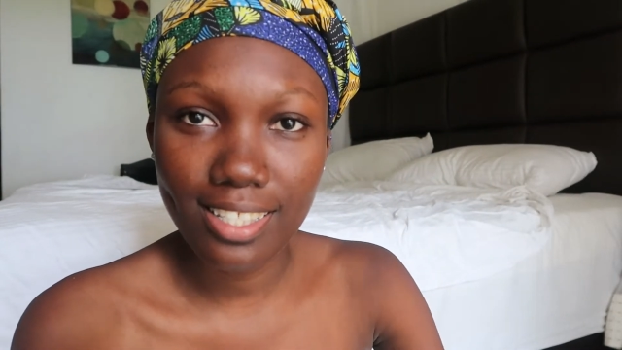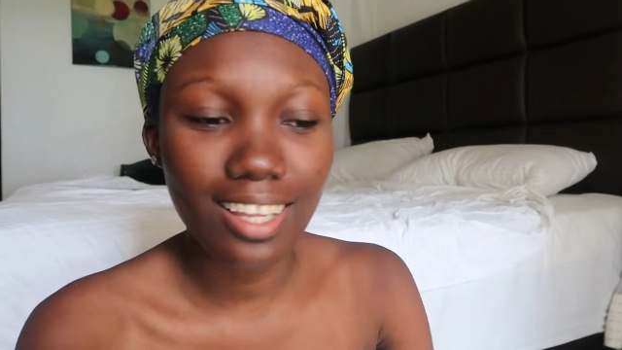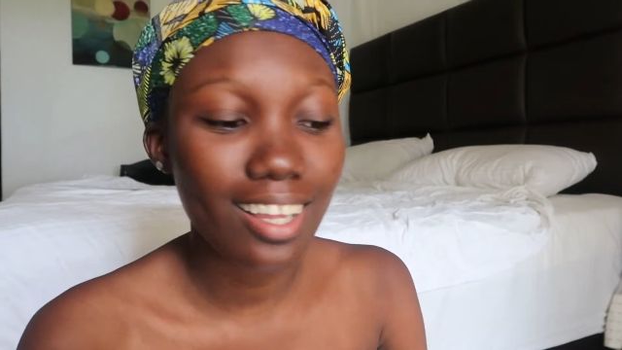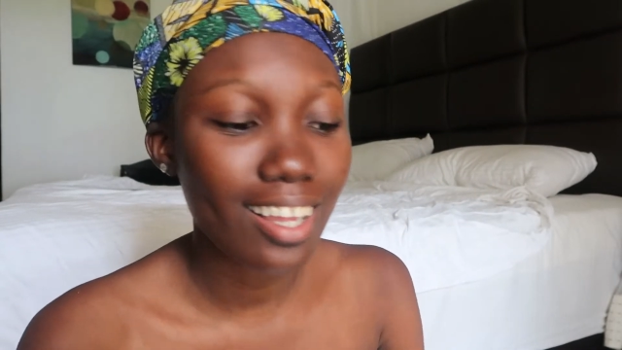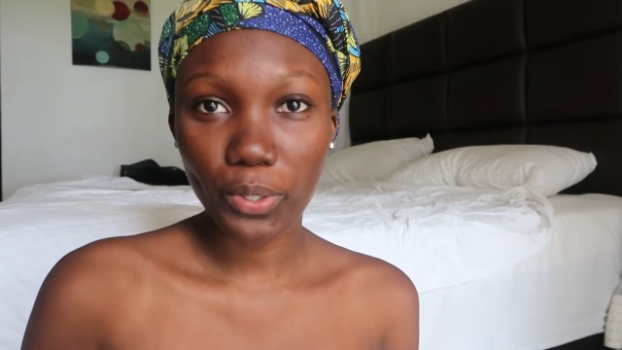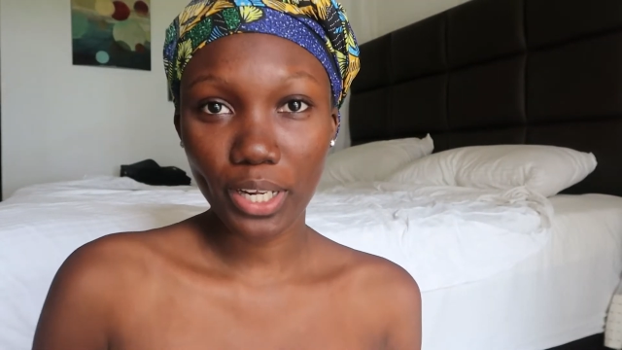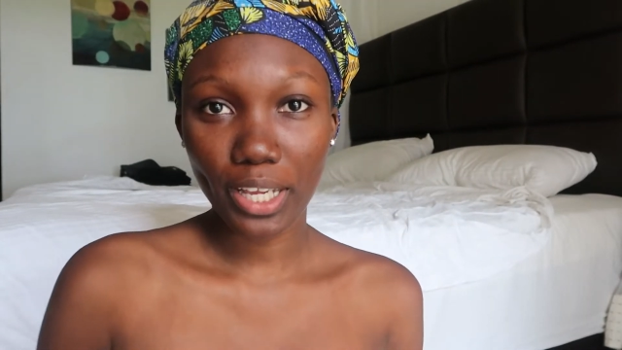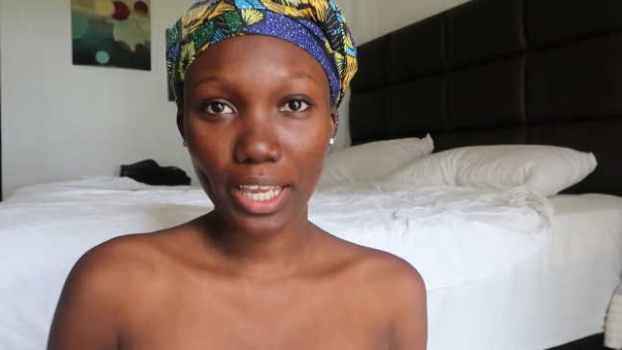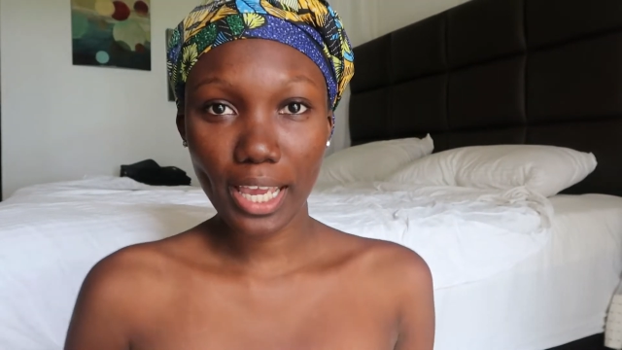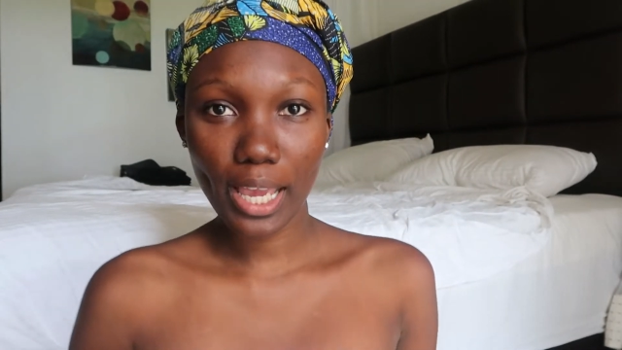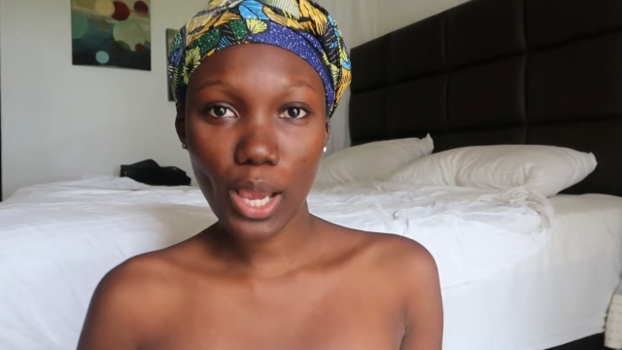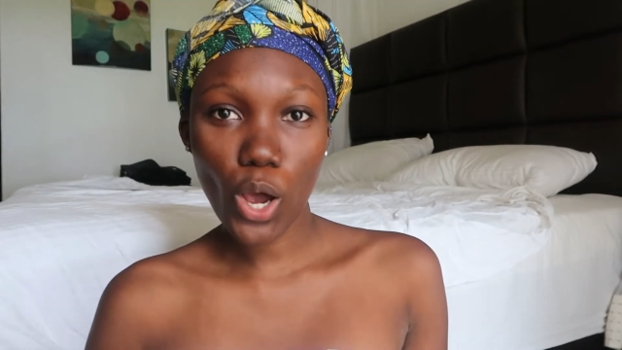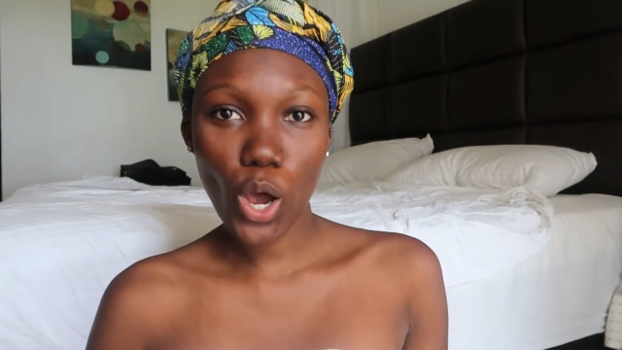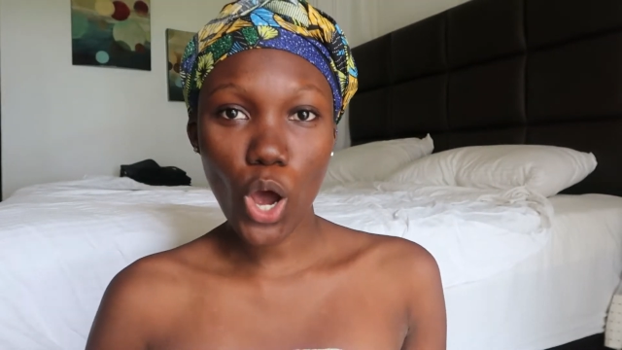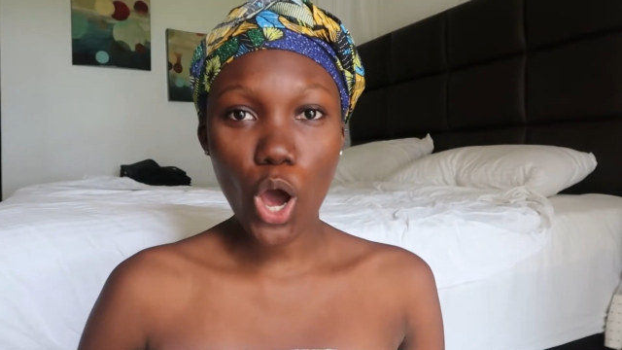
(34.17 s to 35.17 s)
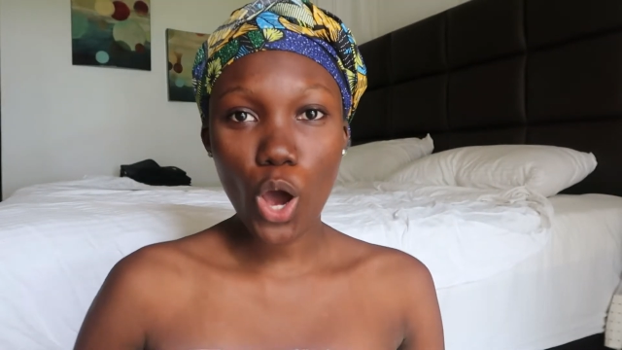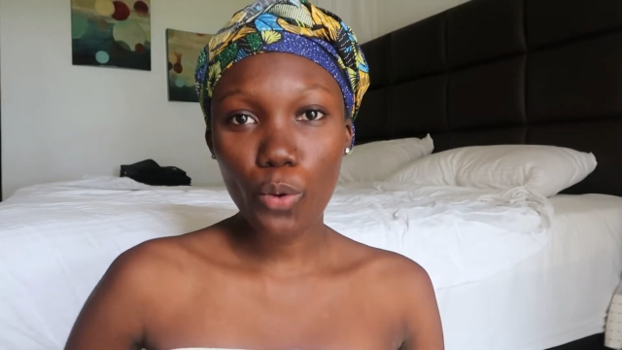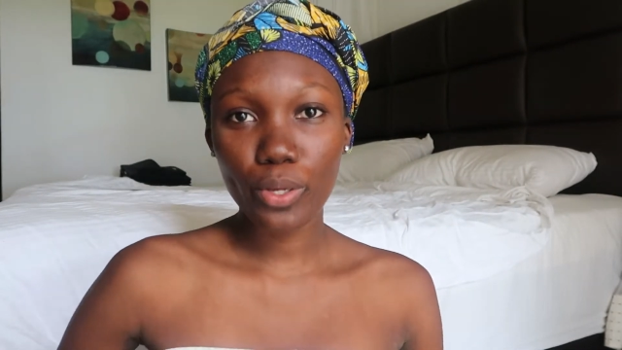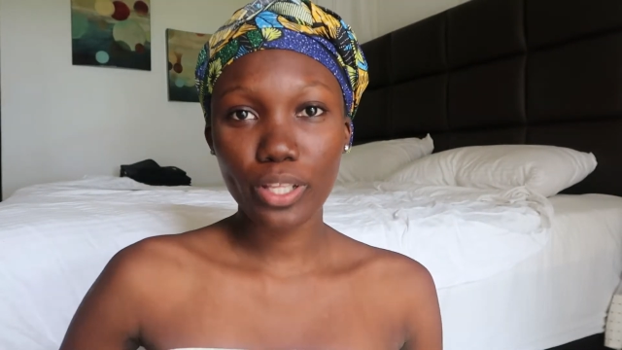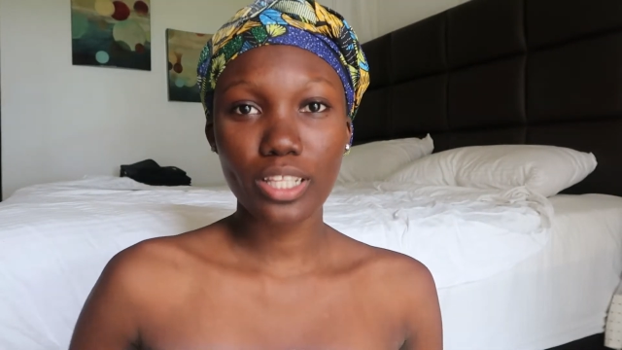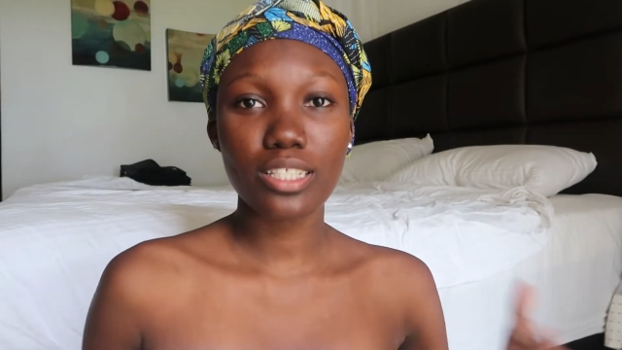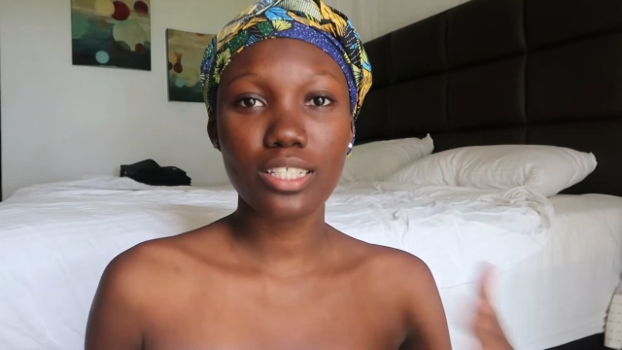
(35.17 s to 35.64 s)
I'm gonna get on
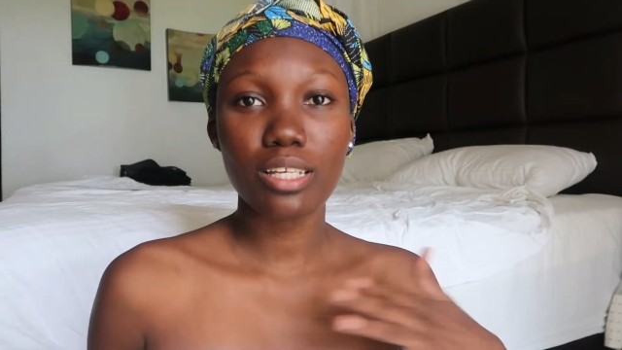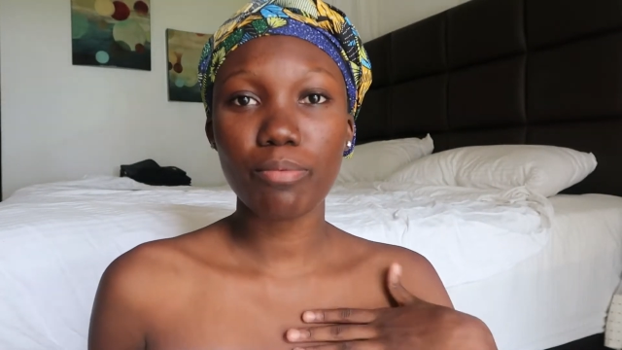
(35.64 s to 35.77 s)
with this.